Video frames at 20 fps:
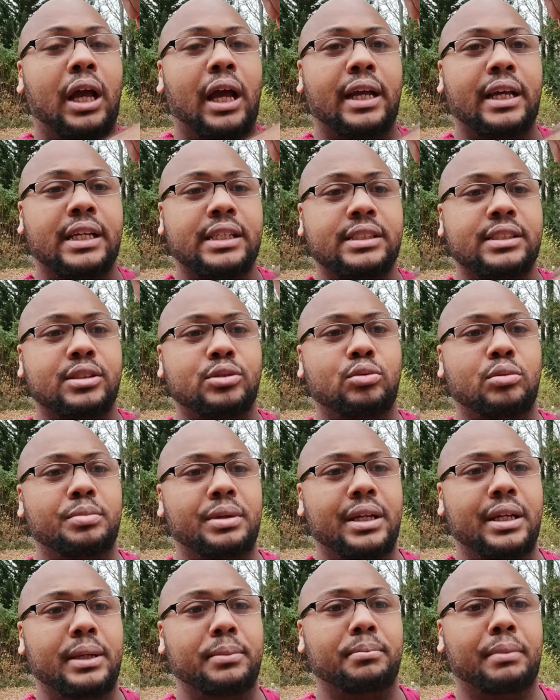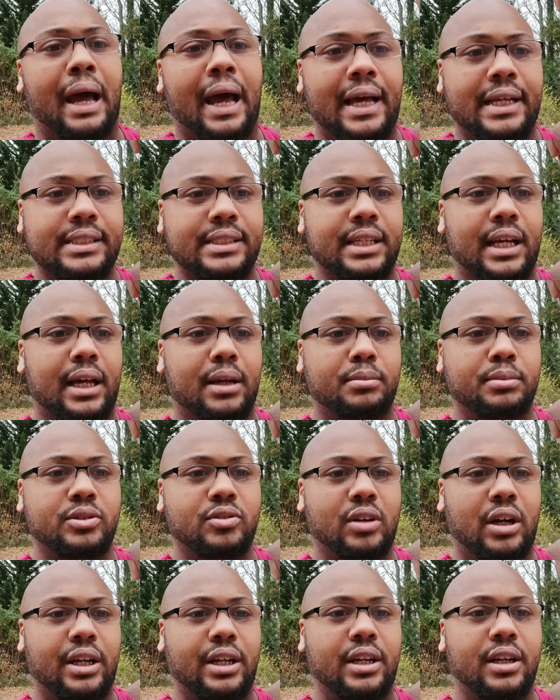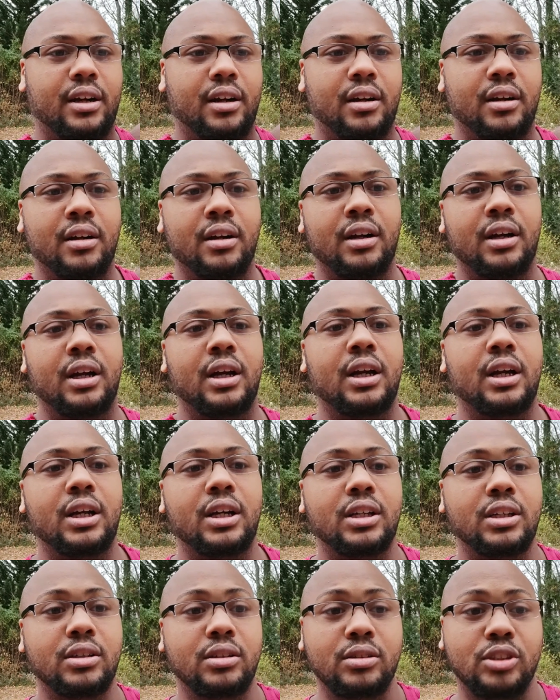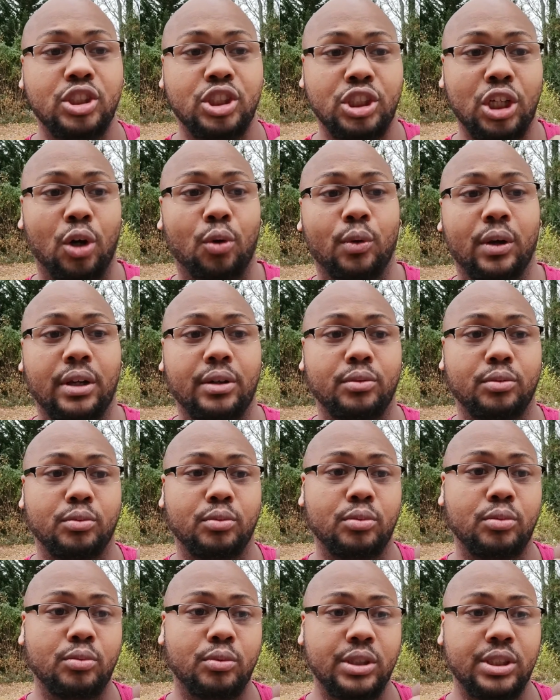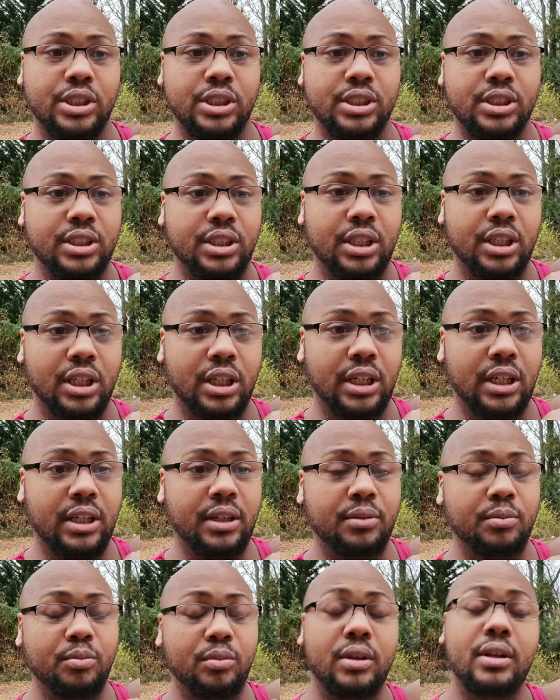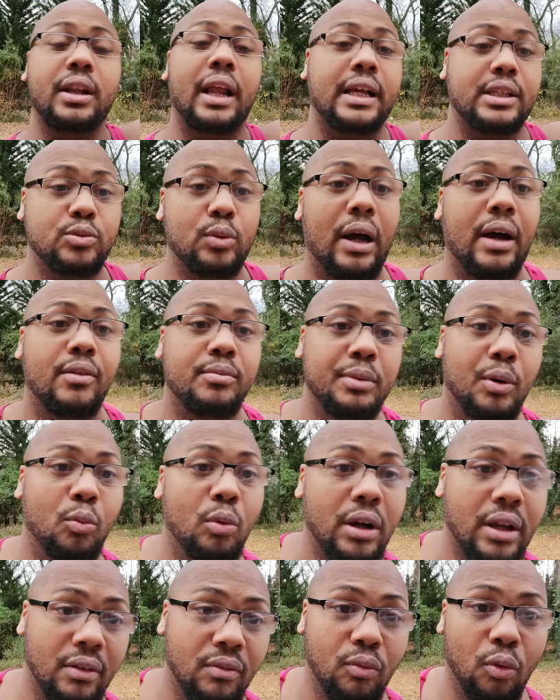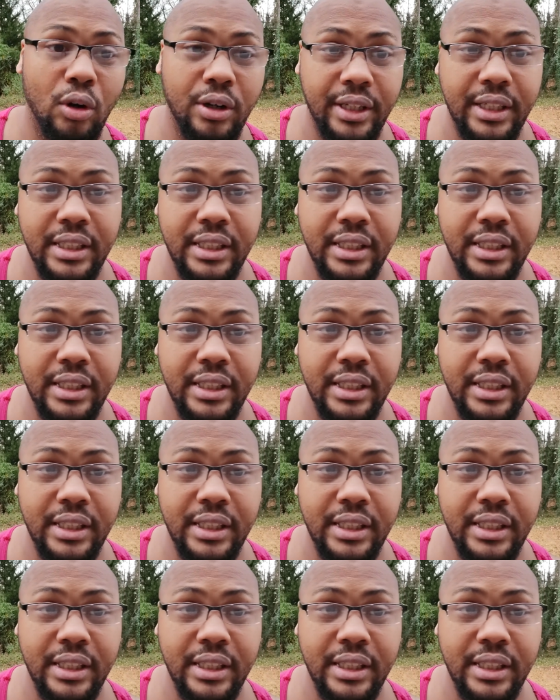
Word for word: I guess this would be biceps right here showing, which is good. That's why I've been working for